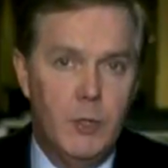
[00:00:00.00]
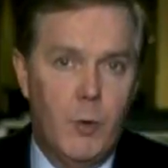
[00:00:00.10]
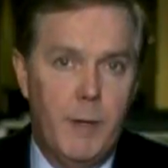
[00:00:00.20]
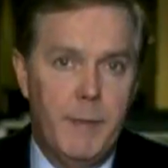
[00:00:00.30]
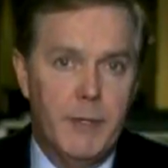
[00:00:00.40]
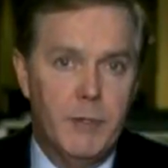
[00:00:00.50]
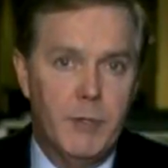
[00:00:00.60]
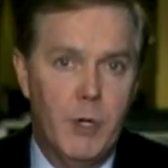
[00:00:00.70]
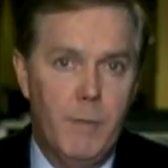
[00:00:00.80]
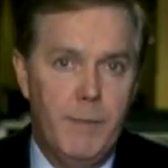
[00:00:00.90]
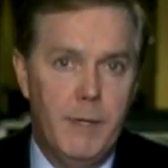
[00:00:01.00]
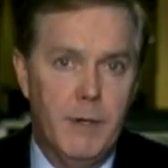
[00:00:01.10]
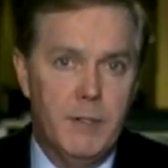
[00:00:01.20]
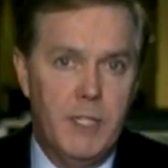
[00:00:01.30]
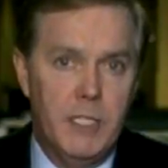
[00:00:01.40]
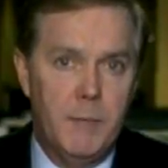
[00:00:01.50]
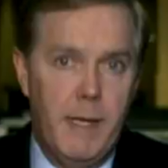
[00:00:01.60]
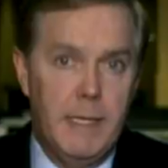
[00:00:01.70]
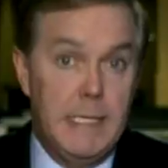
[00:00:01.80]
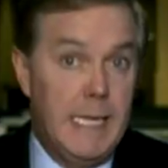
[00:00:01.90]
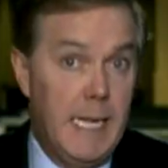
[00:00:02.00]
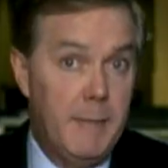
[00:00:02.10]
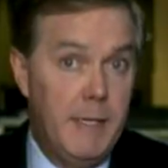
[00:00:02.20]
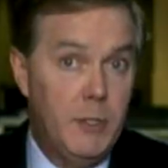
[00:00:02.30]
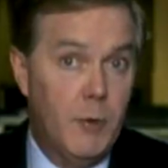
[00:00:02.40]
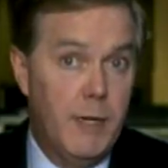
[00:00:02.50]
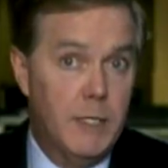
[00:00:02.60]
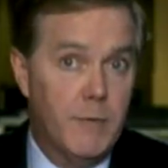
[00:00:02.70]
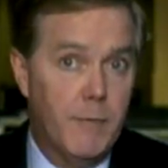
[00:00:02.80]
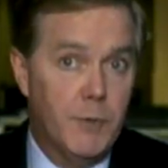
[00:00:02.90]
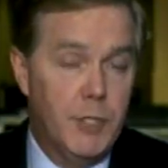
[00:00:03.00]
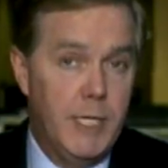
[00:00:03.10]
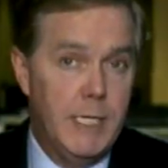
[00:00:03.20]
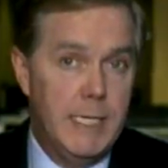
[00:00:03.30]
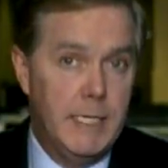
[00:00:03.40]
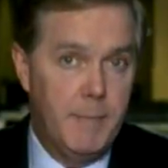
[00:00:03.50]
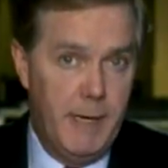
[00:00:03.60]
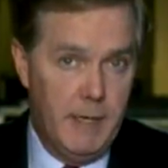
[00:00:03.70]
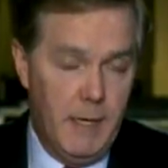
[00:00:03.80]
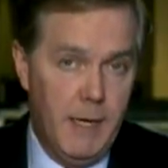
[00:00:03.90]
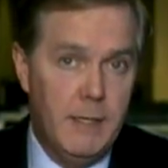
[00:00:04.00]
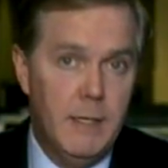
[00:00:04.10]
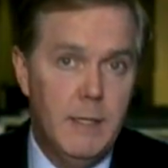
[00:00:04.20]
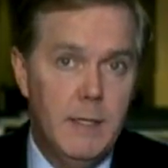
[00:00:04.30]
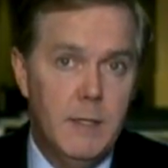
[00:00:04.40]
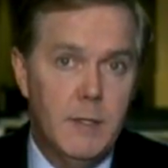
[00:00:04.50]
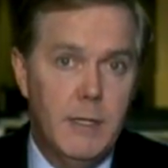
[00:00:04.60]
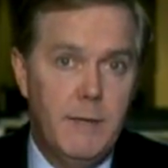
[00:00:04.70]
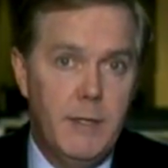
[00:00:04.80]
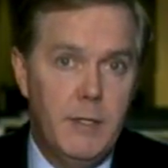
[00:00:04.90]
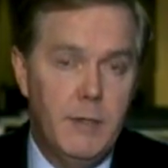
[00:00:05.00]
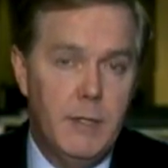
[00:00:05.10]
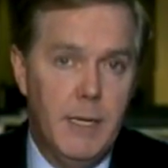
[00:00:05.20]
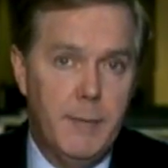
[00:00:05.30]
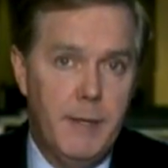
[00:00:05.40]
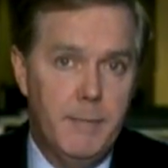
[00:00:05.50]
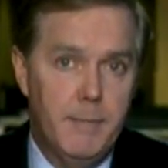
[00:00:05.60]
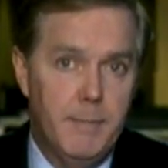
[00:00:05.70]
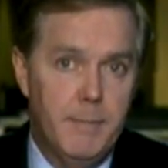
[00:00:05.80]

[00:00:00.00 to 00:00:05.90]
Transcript: 20 minutes or so here on C-SPAN. Tammy, joining us from Virginia, Independent Line. Good evening to you, Tammy.